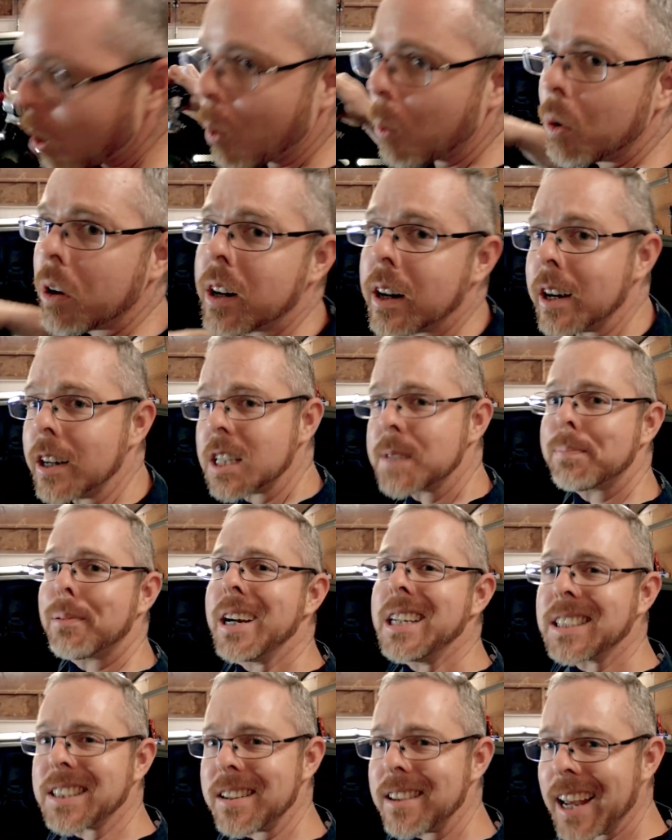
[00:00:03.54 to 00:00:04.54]
we're going to
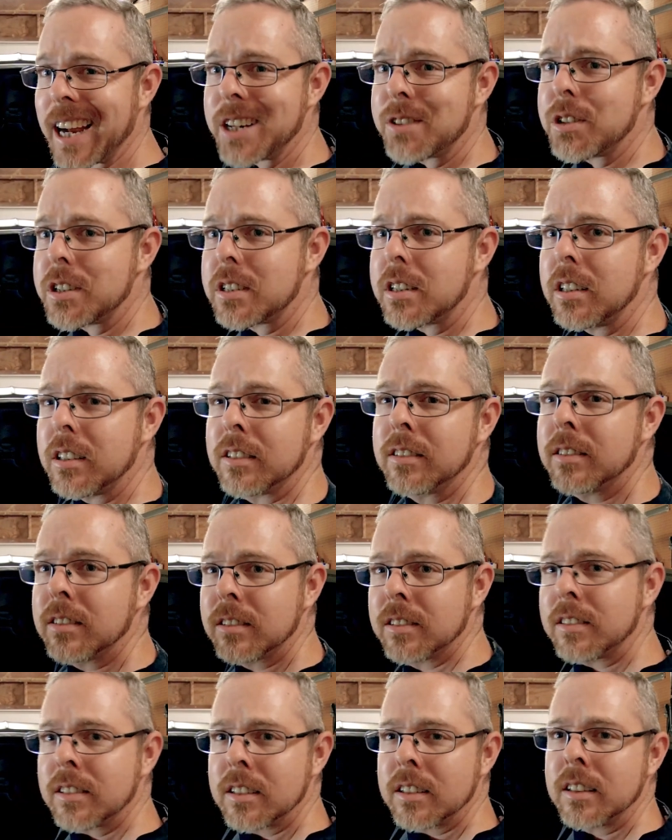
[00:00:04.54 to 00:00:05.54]
spray some
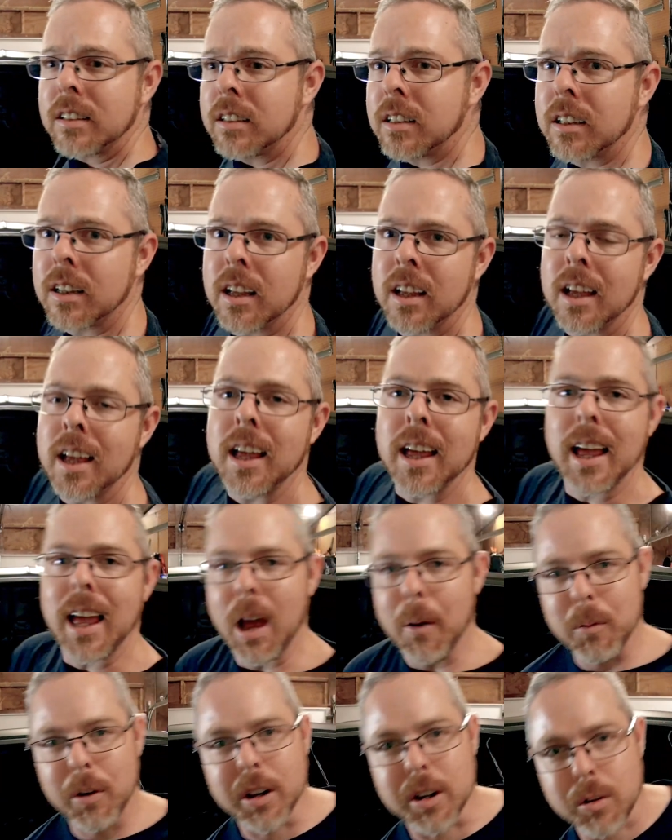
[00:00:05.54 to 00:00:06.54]
nitrous
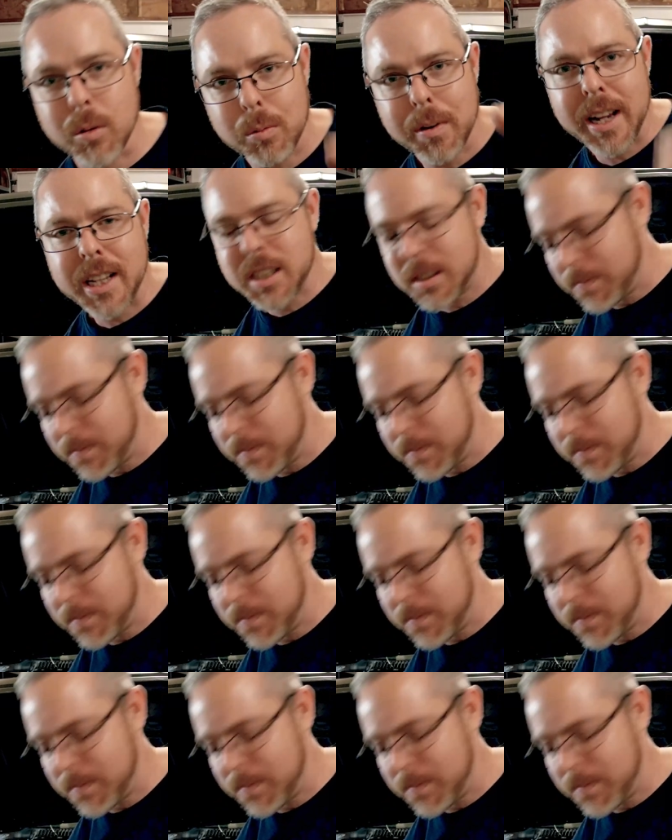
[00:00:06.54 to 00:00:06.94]
and we're going to read